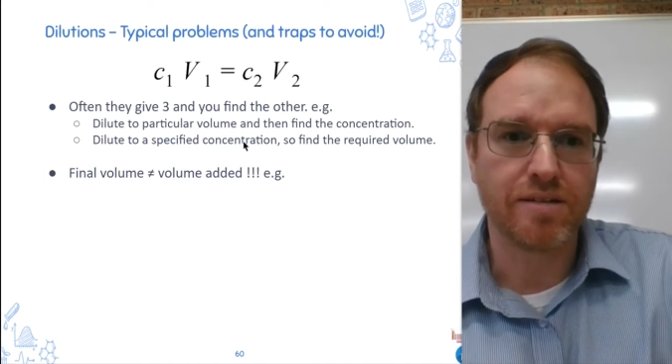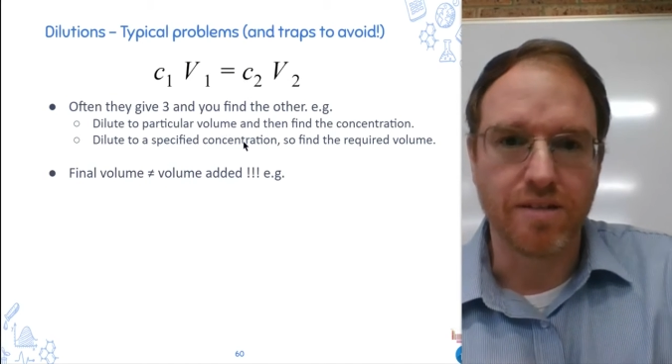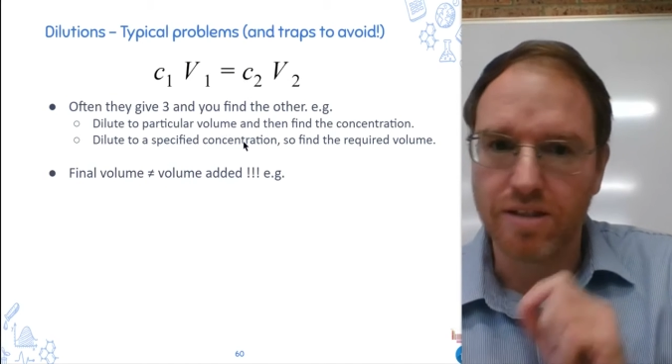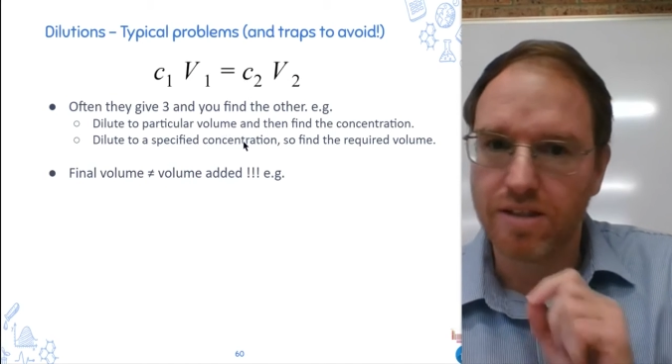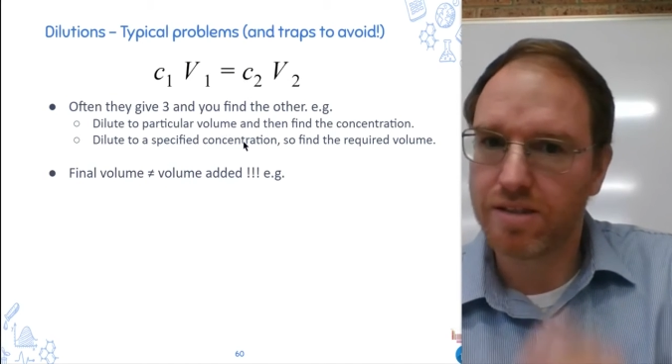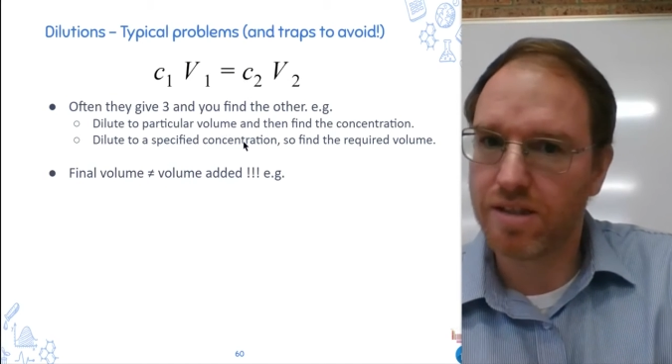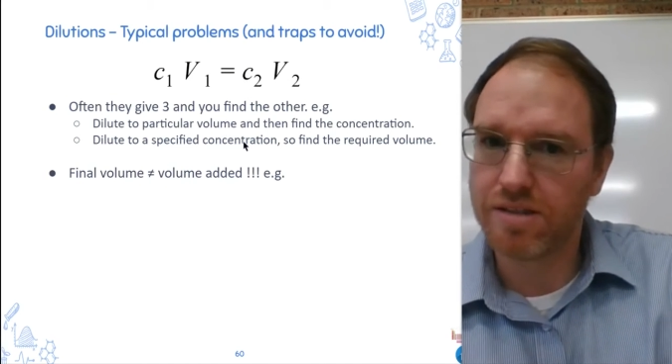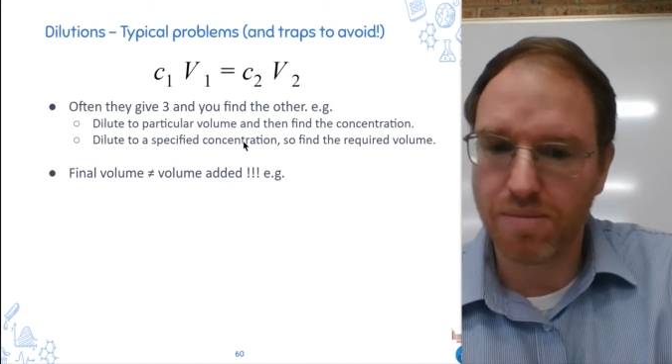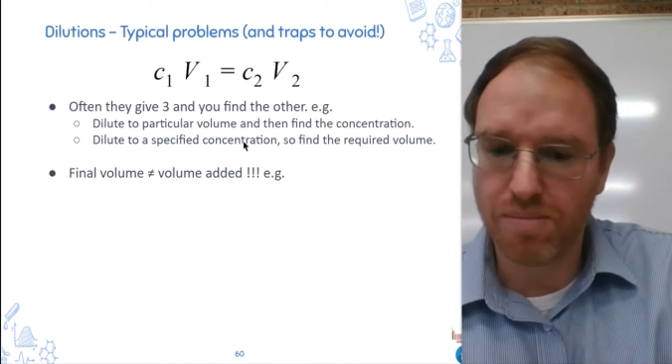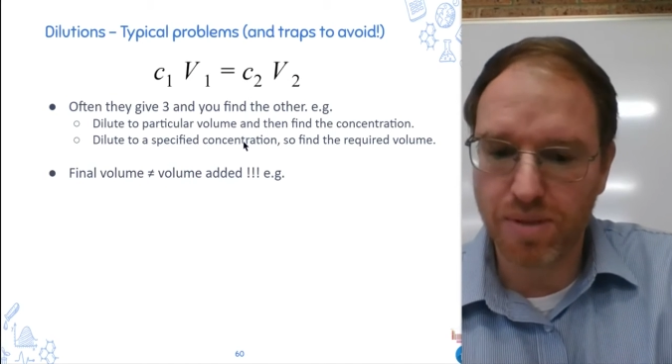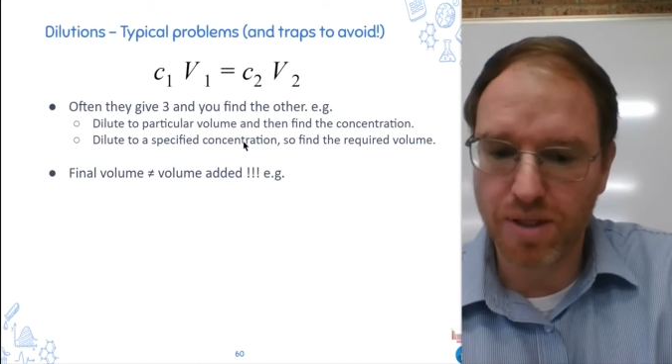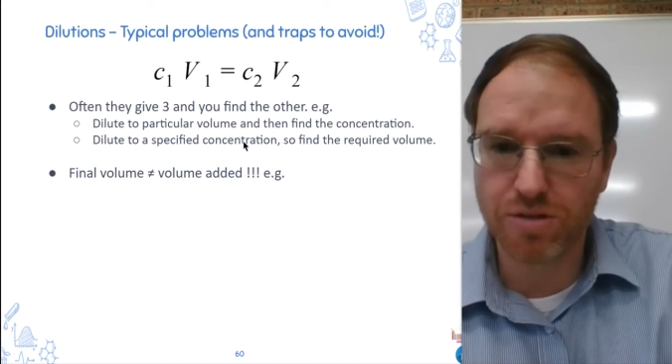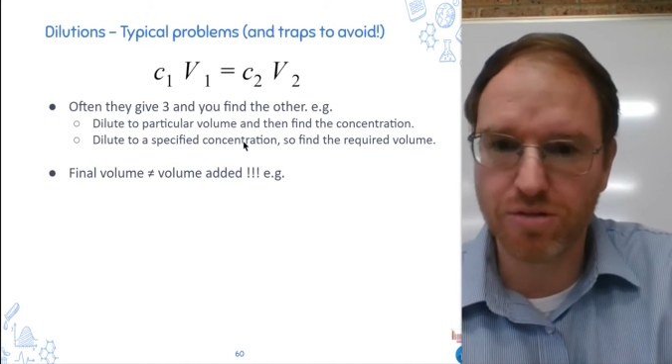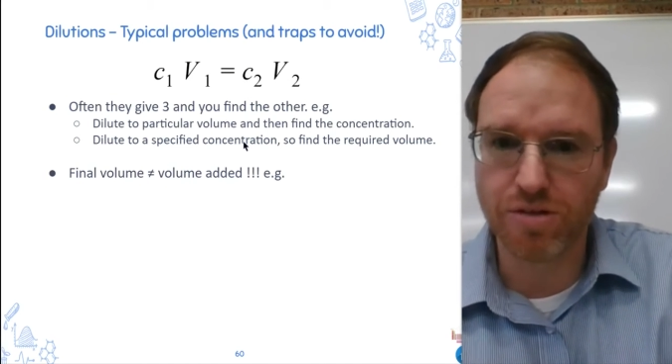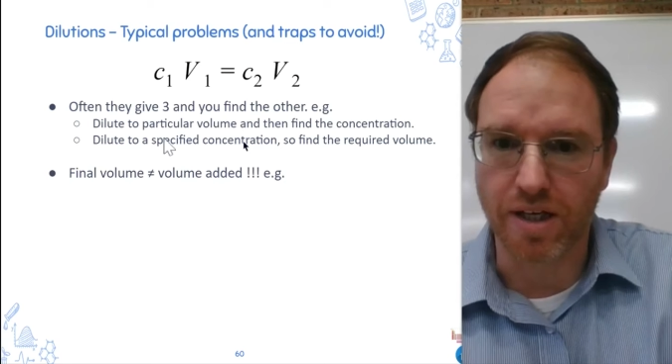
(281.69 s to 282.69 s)
This is a
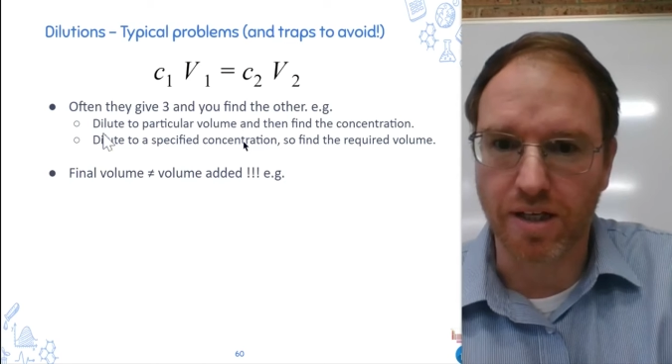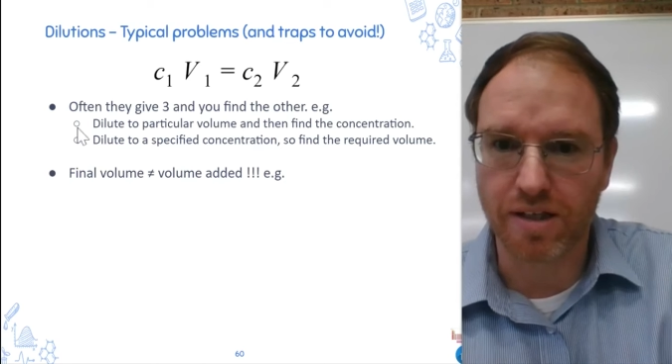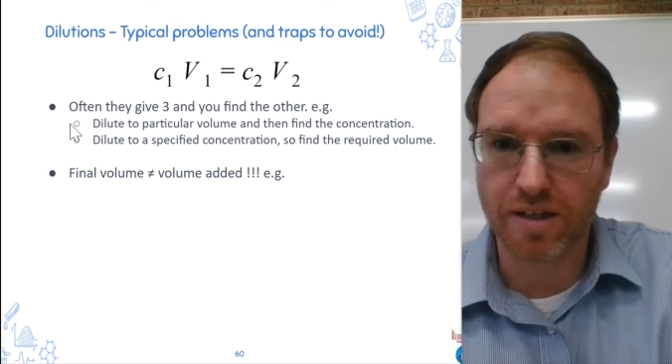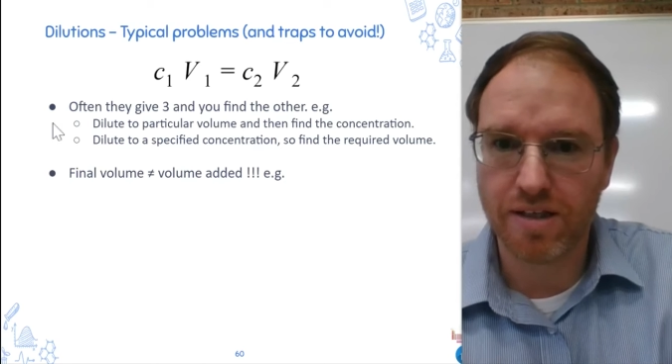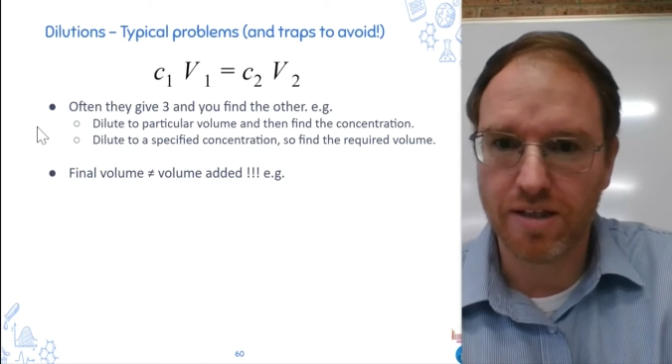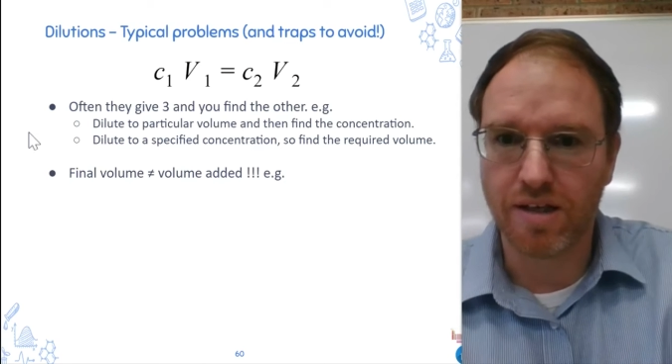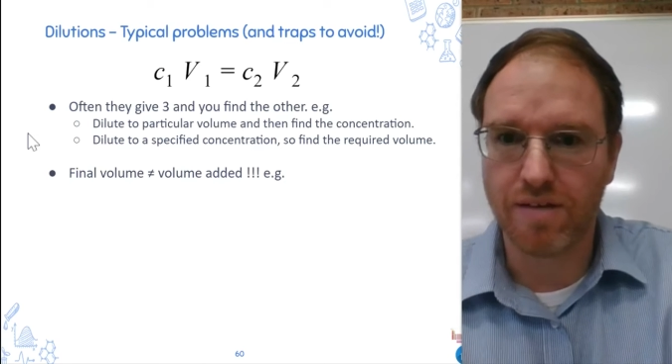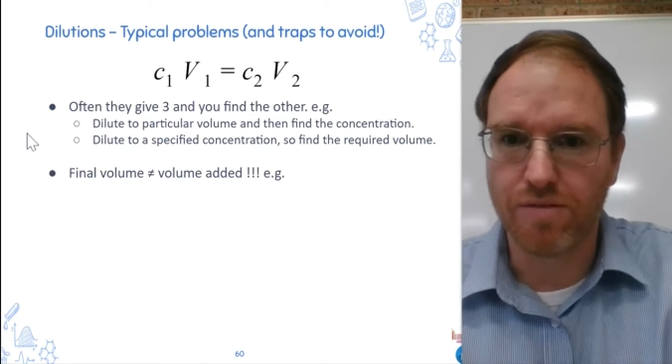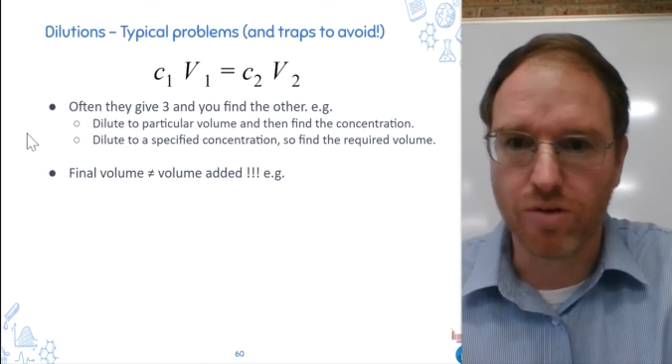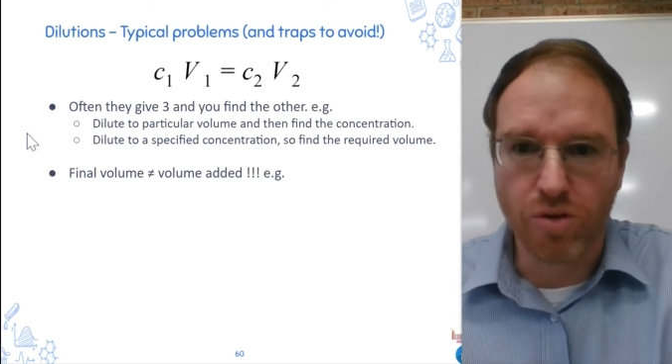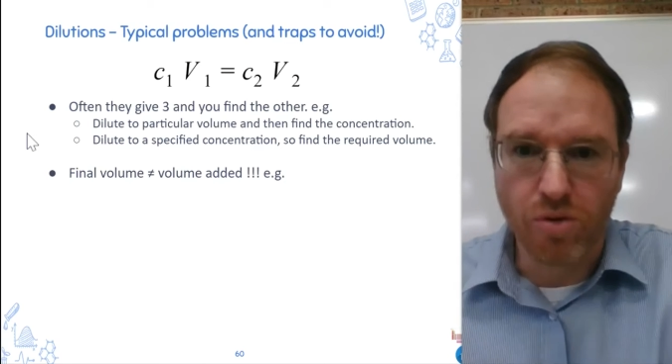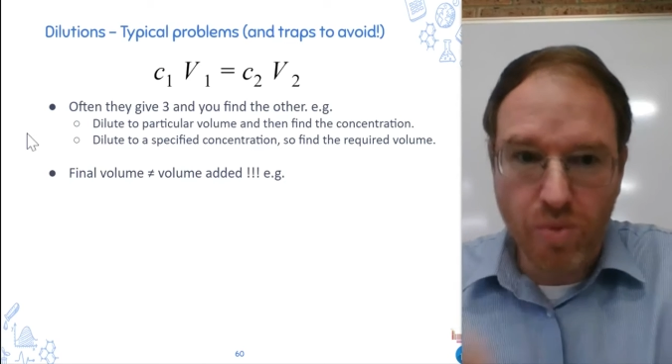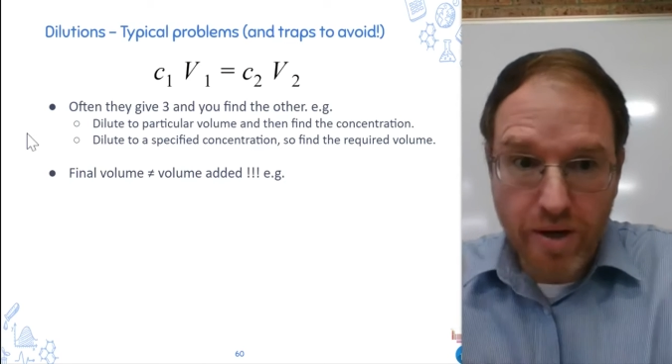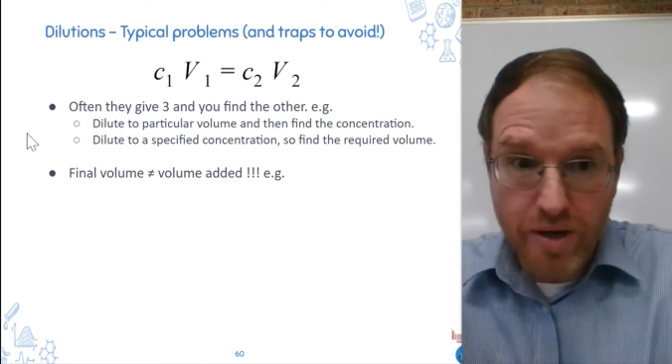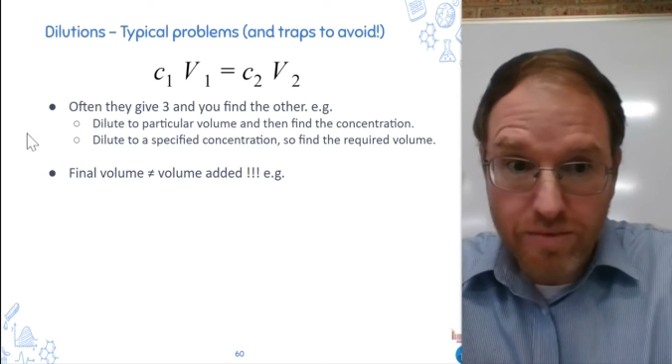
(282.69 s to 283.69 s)
big trick. If you're
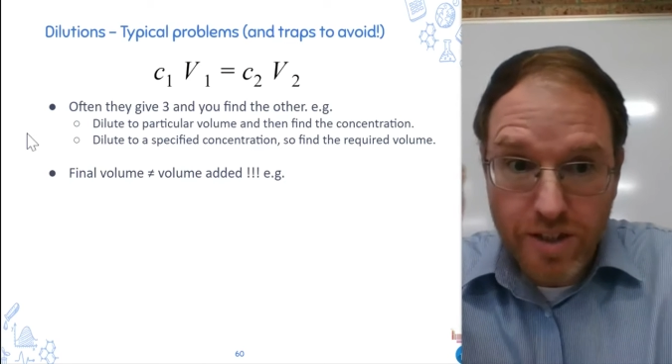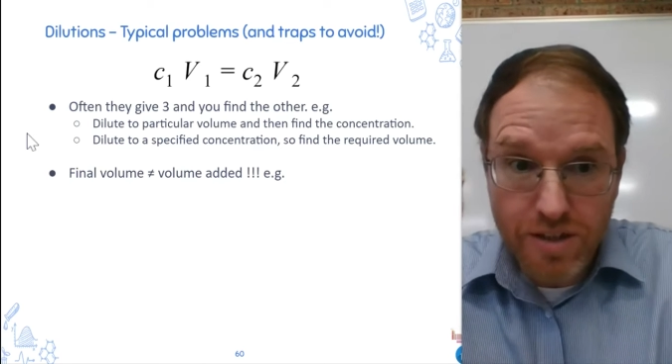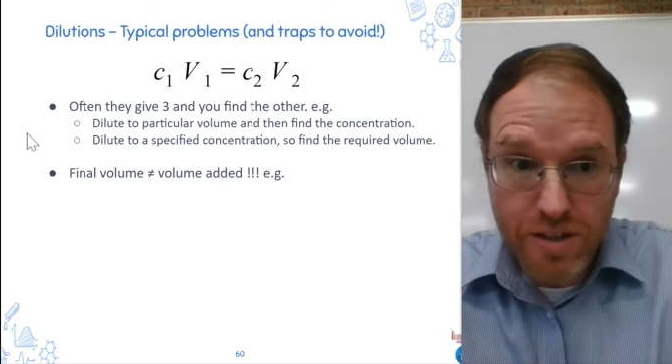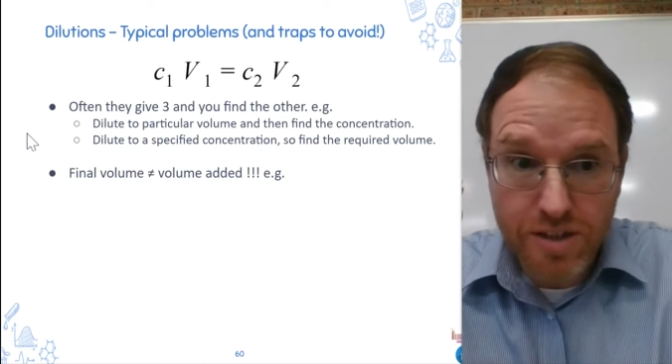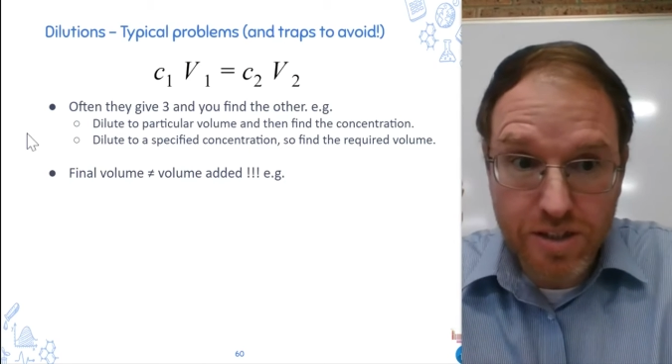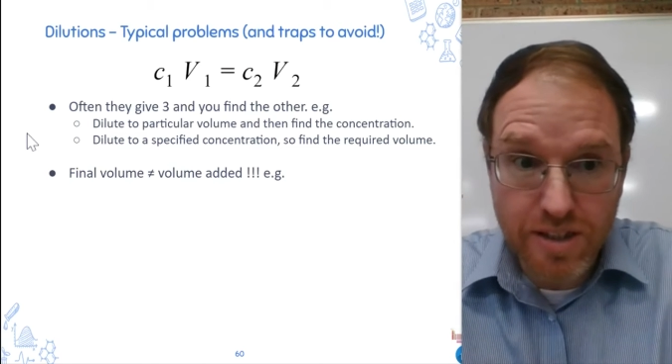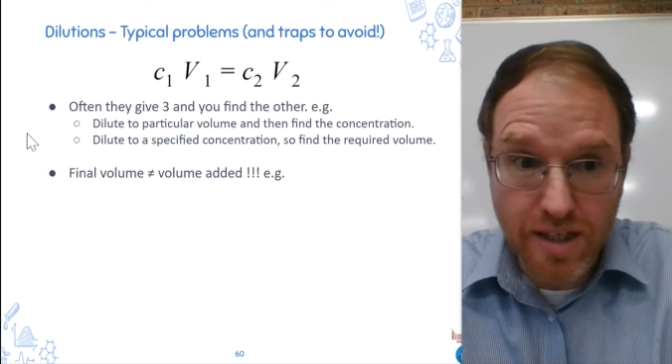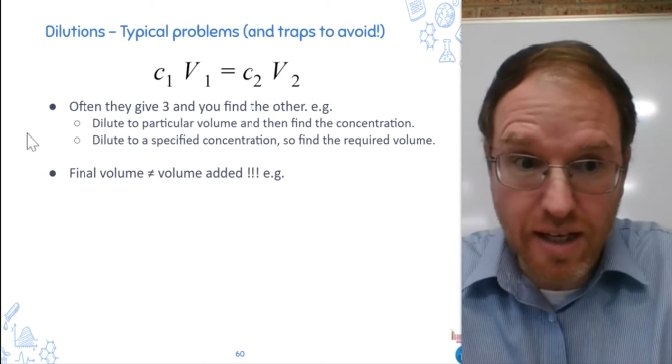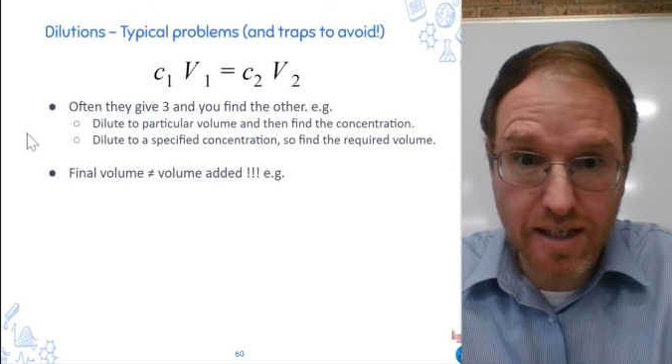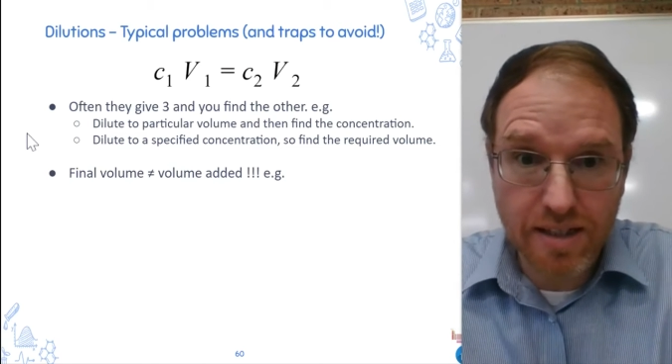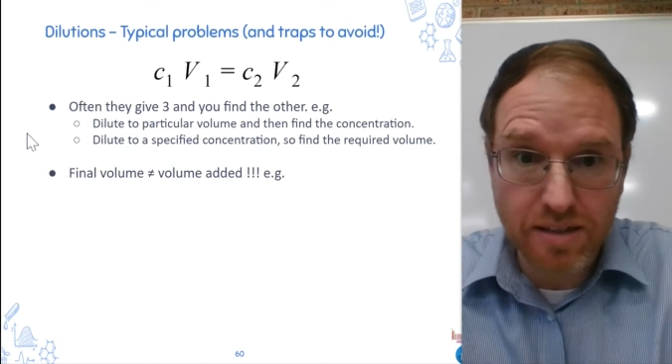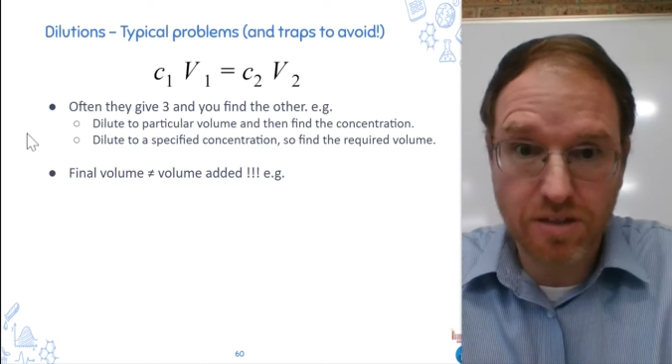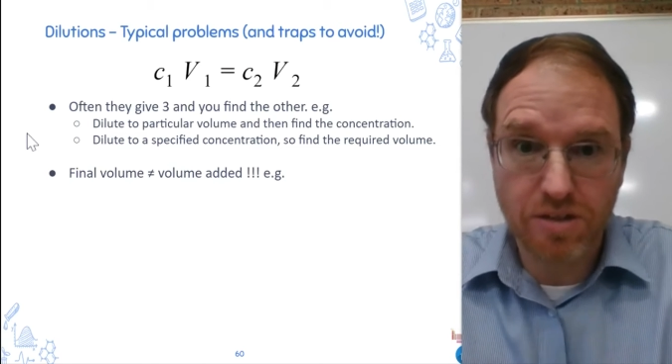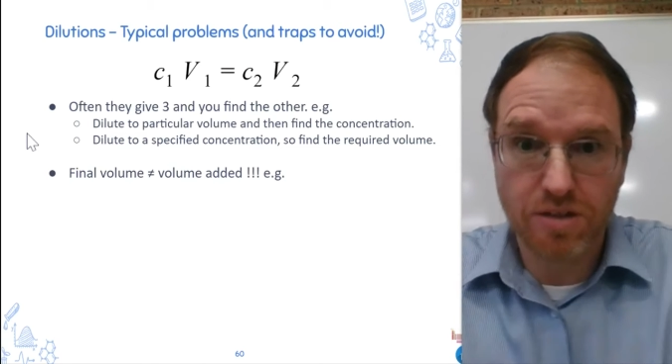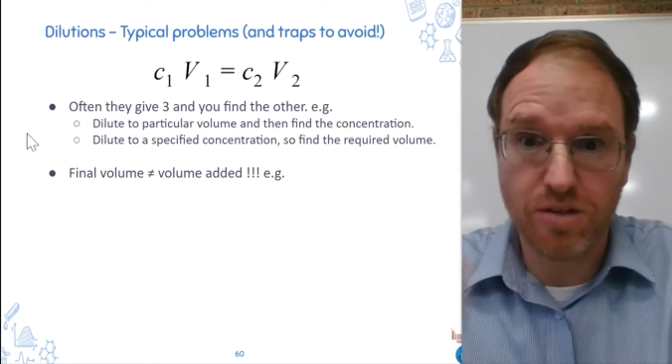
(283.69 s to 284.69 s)
aware of it at the start,